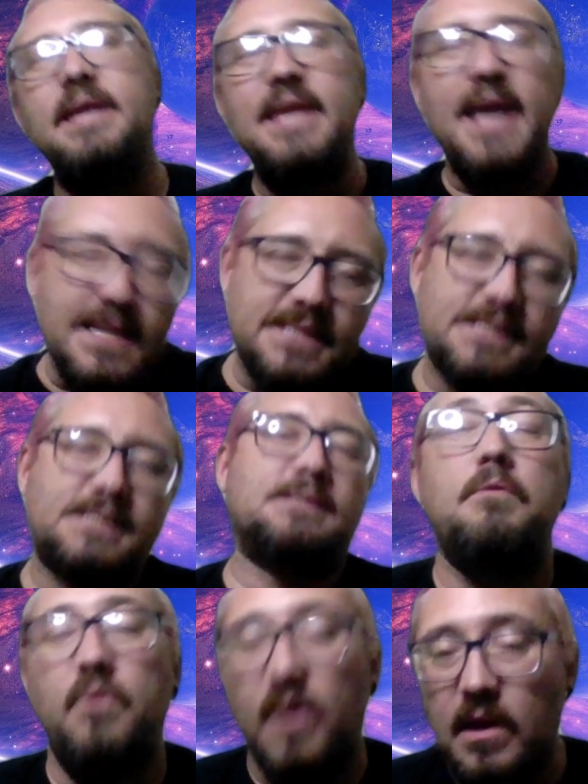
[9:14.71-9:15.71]
Yes,
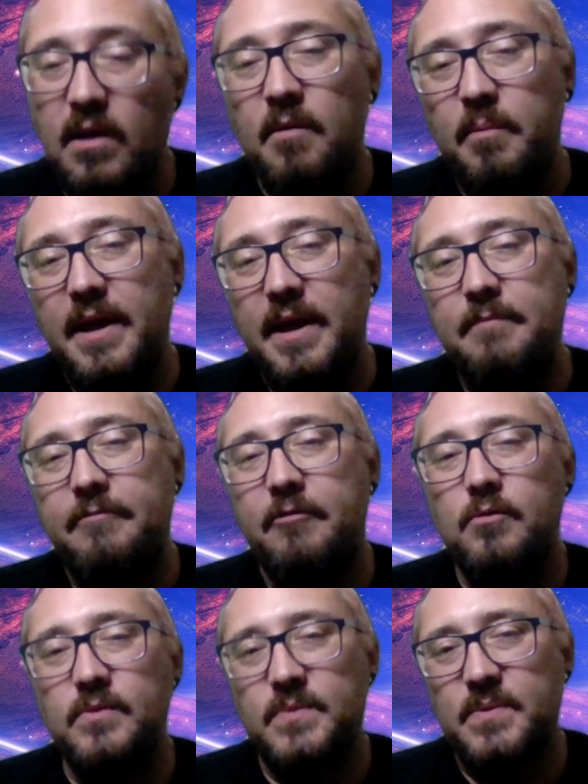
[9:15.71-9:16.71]
a lot of blame
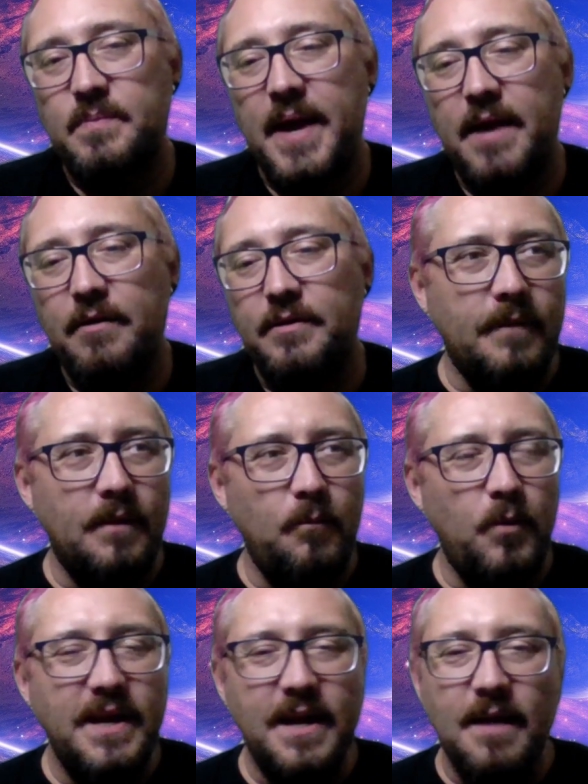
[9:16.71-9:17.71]
falls with parents.
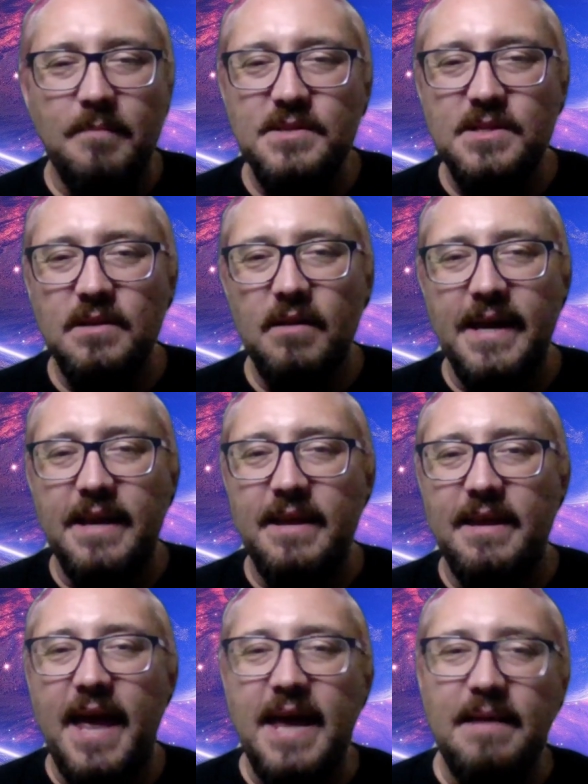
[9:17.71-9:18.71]
When it comes to like
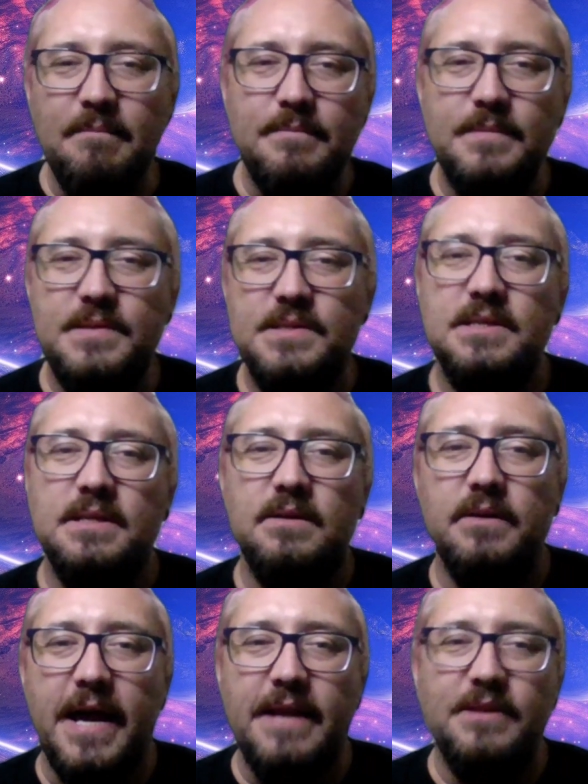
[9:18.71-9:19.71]
games
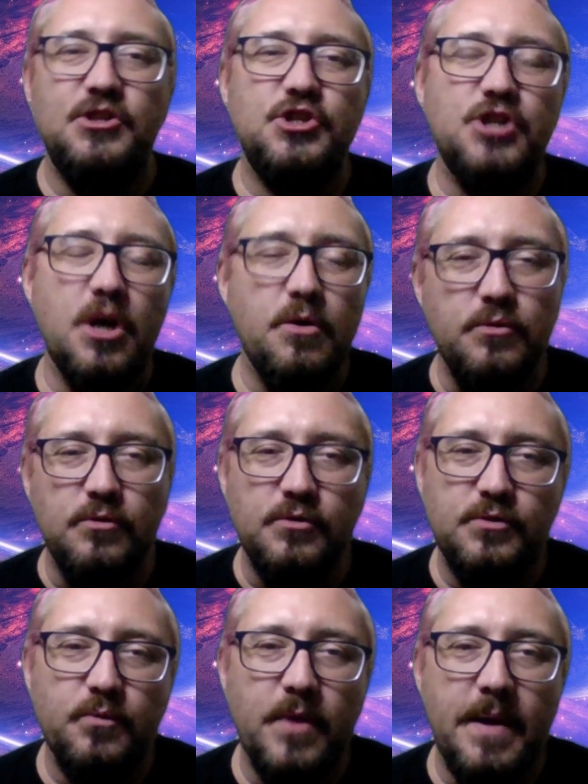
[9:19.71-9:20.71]
and shows
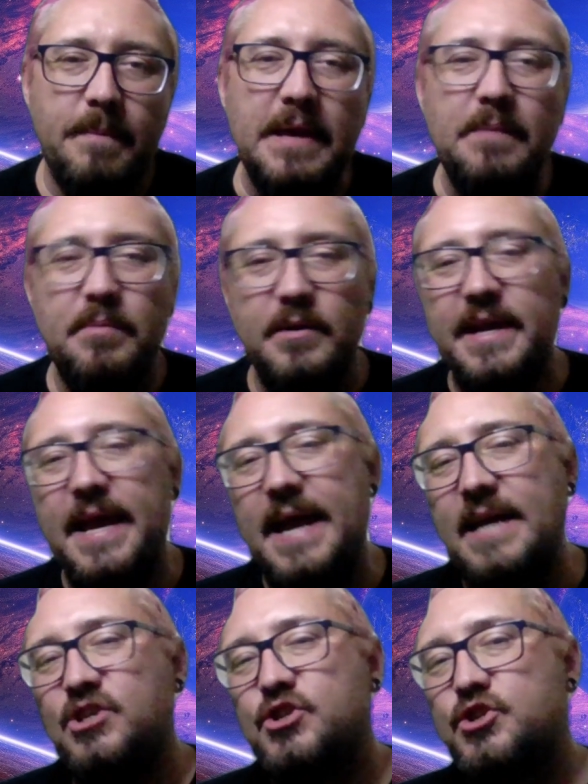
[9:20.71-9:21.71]
where people are
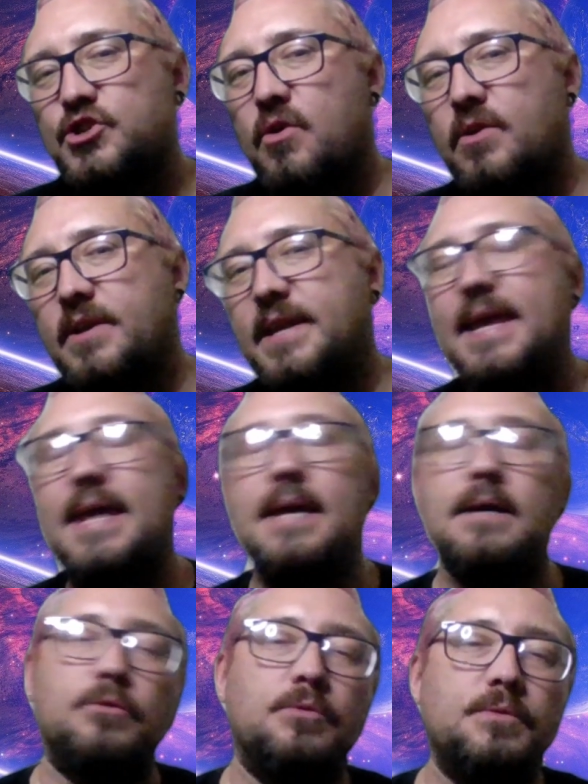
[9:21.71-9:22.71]
getting shot and
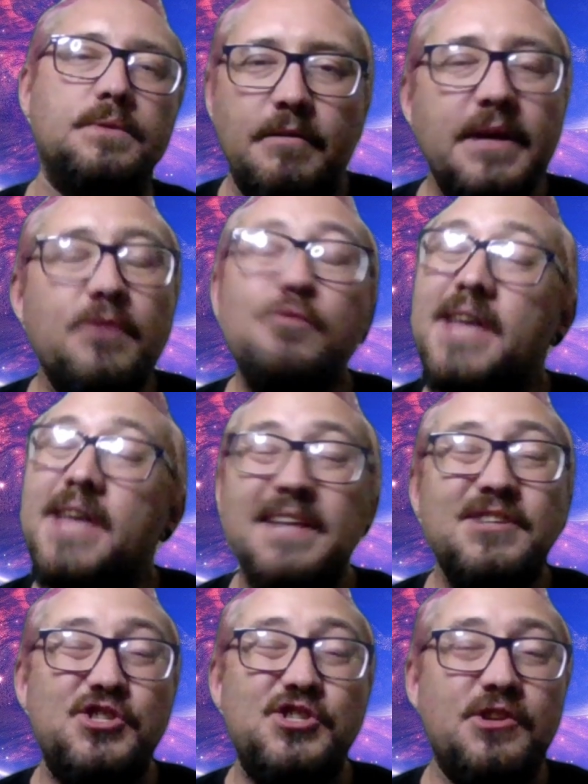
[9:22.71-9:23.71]
killed, little
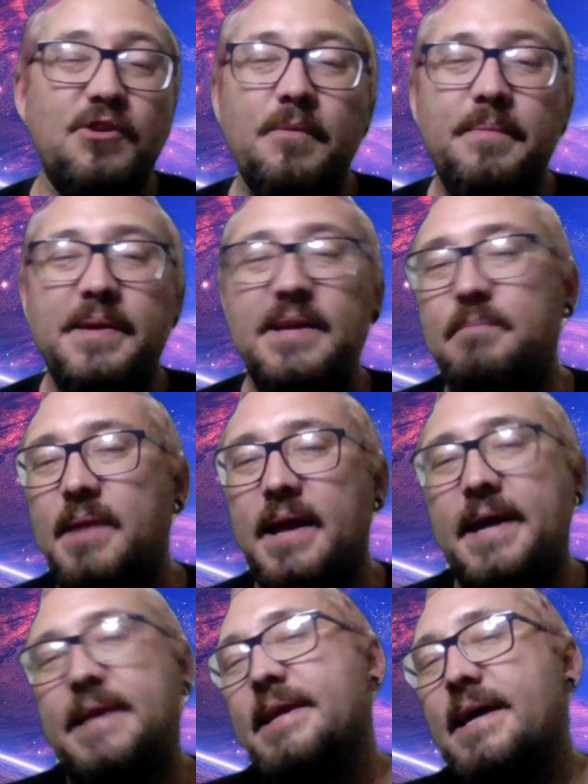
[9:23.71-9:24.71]
kids should not be
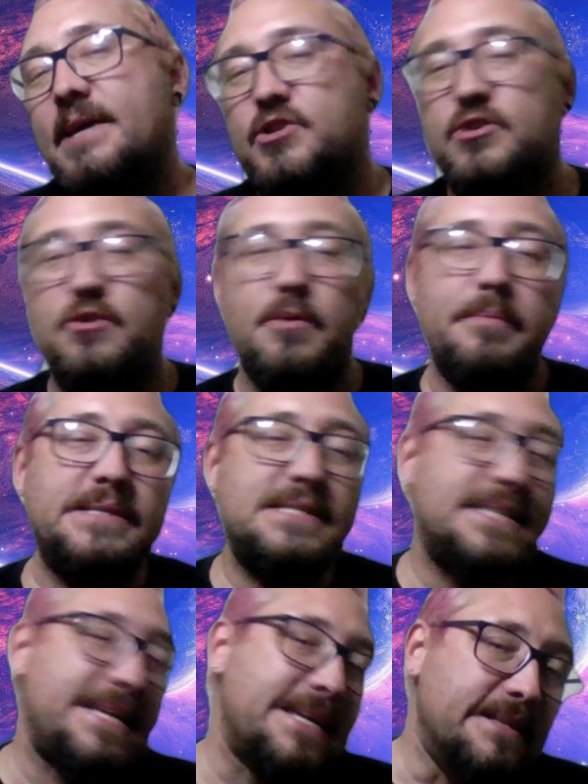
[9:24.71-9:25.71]
playing that, should not be
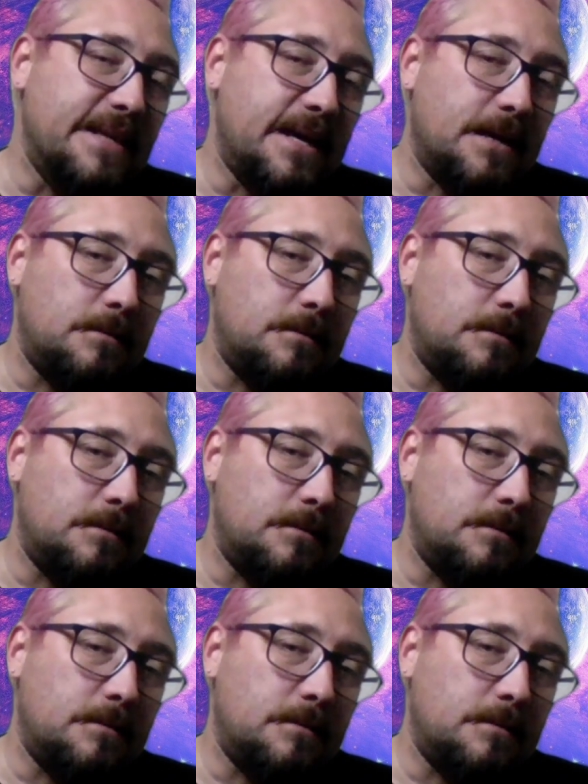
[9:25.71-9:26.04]
seeing that.